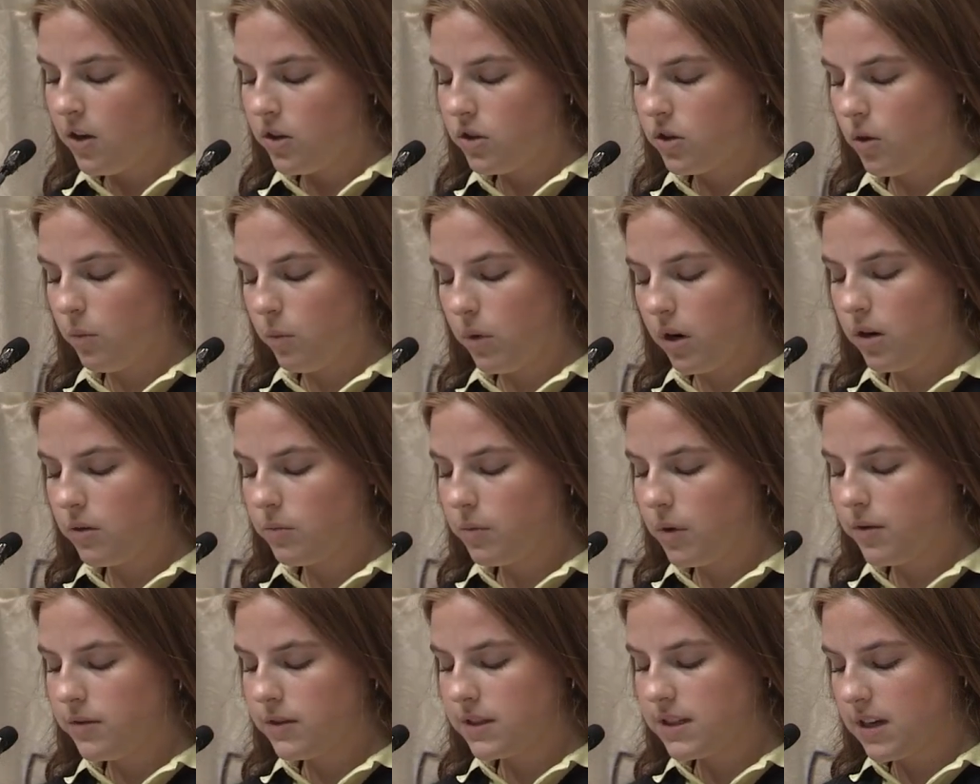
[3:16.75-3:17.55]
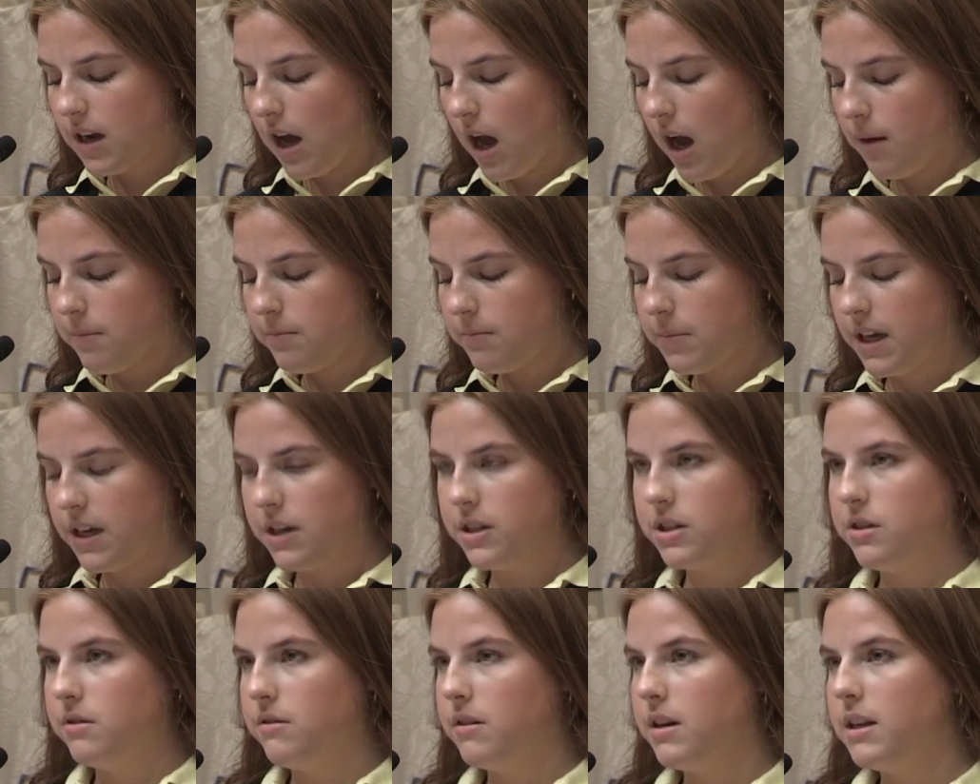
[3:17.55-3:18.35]
The world won't stop
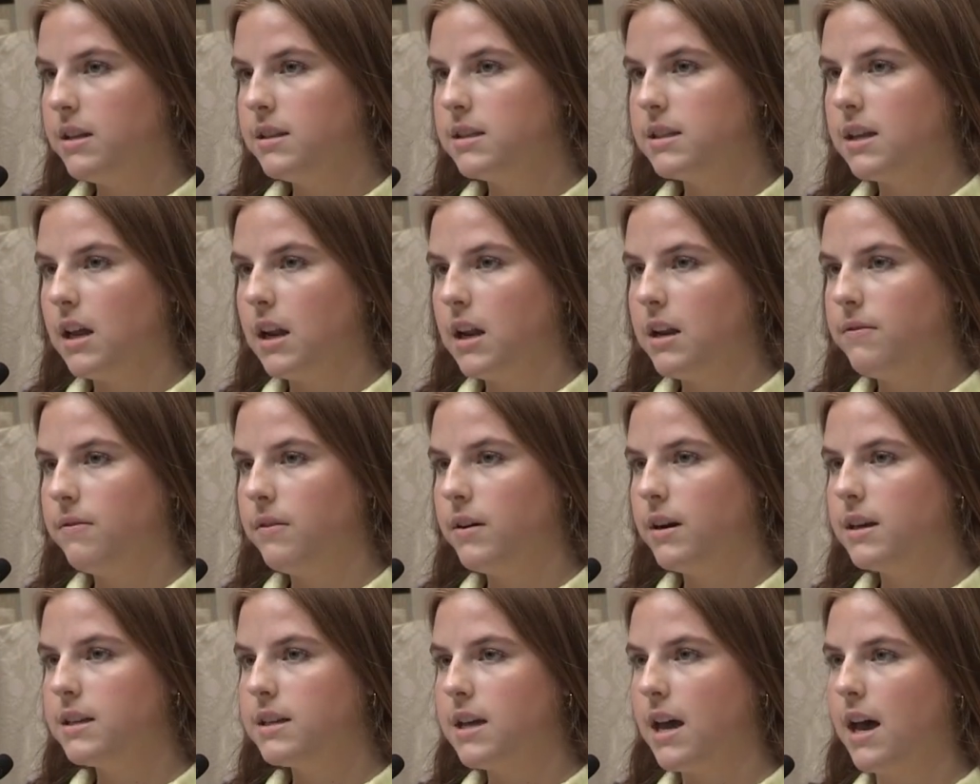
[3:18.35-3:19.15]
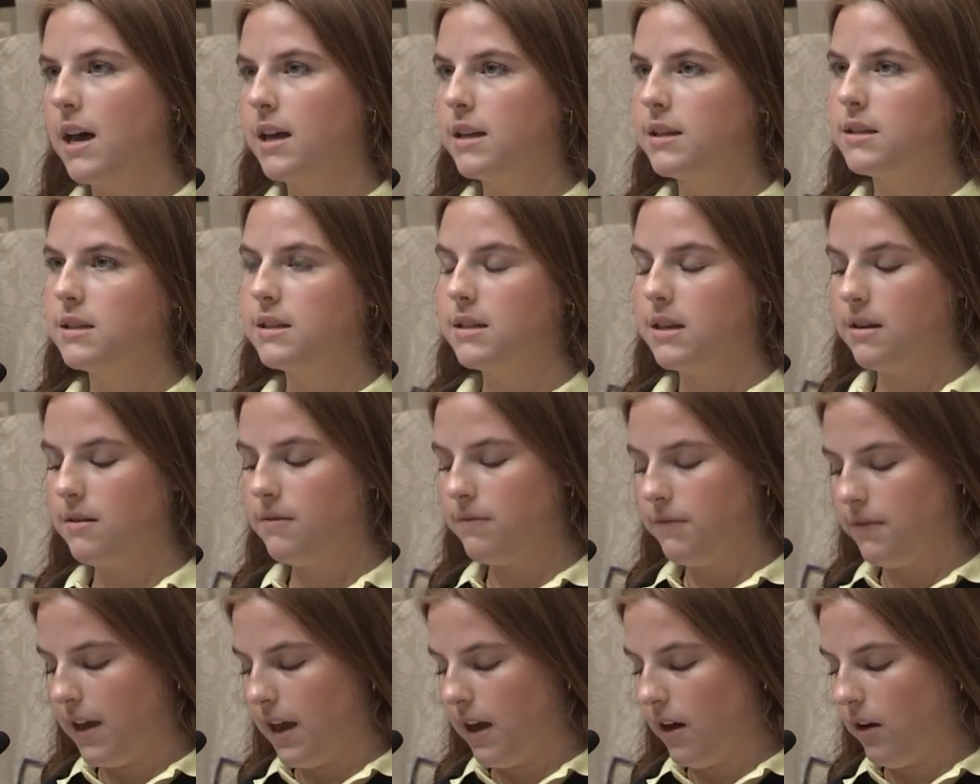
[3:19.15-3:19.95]
because you didn't study for a test and
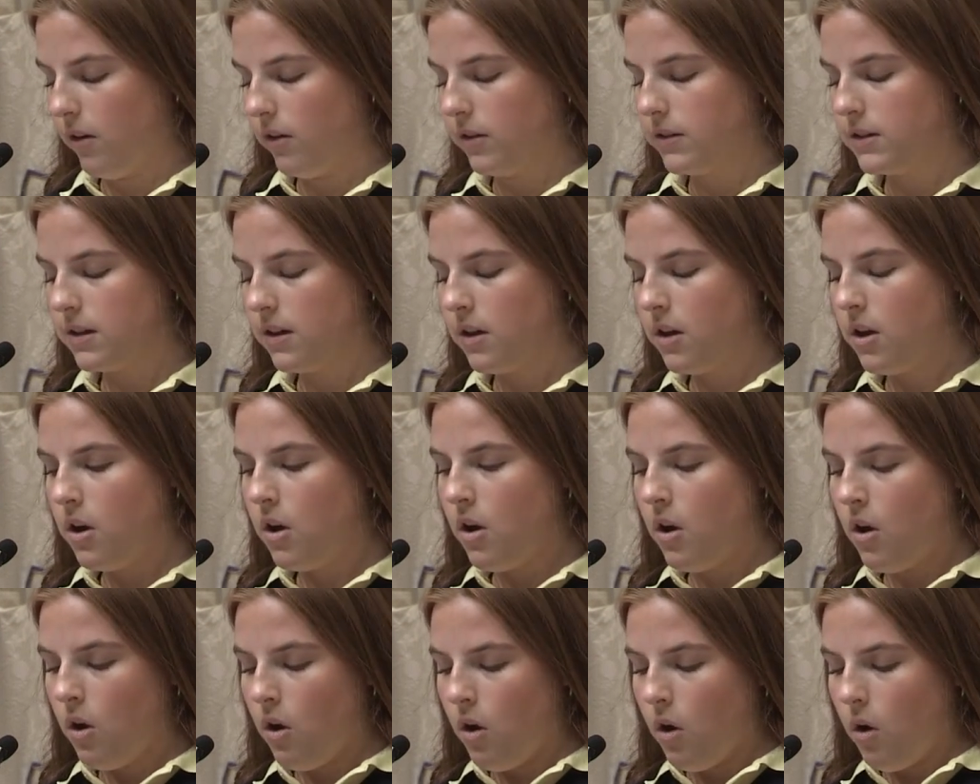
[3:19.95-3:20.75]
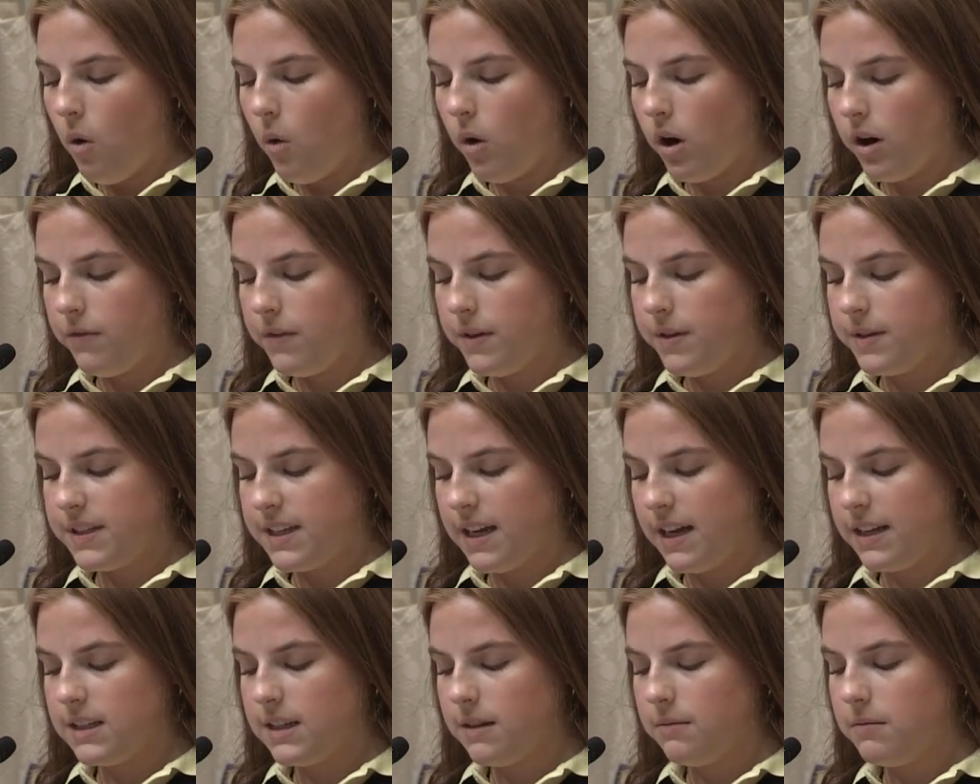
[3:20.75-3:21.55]
failed, or if you
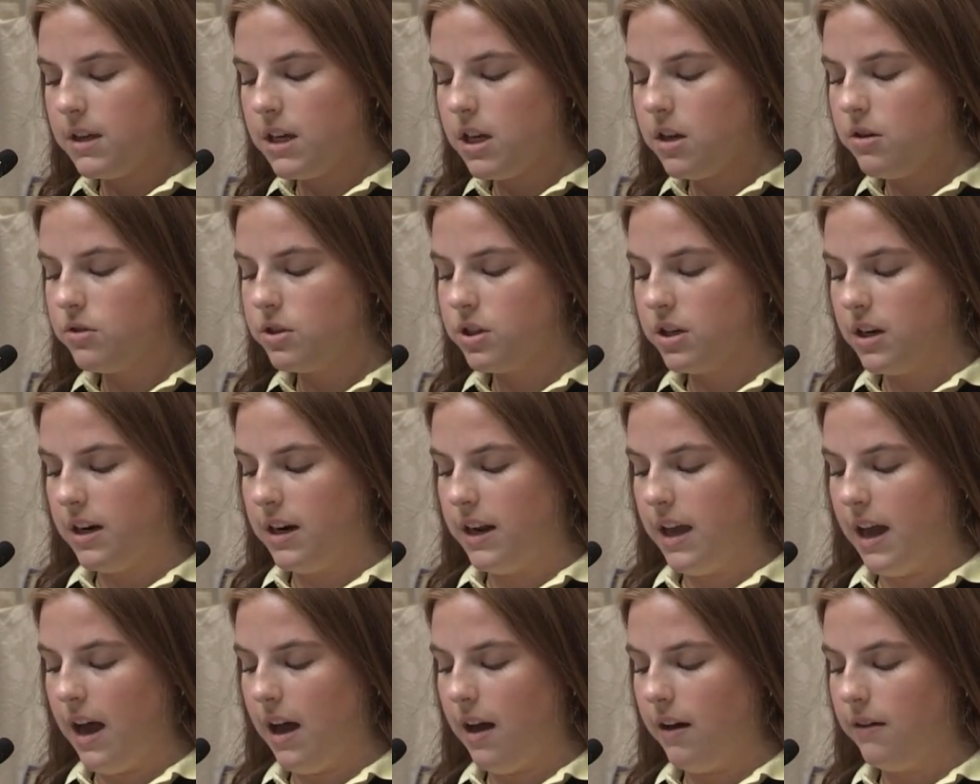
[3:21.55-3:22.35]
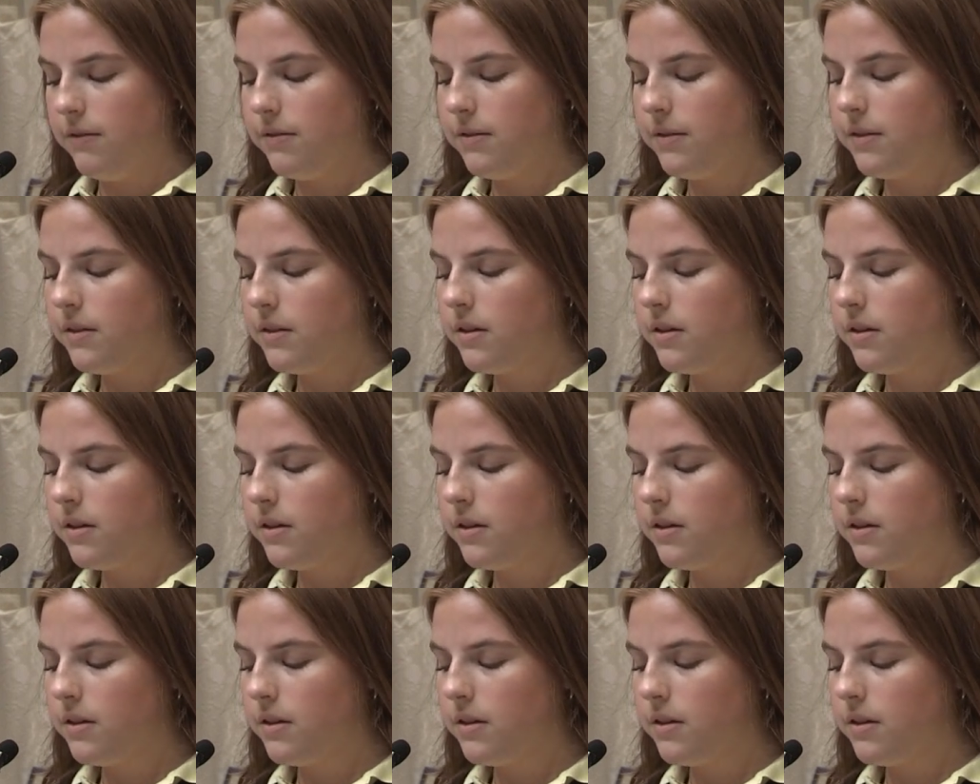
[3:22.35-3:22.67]
said something you shouldn't have.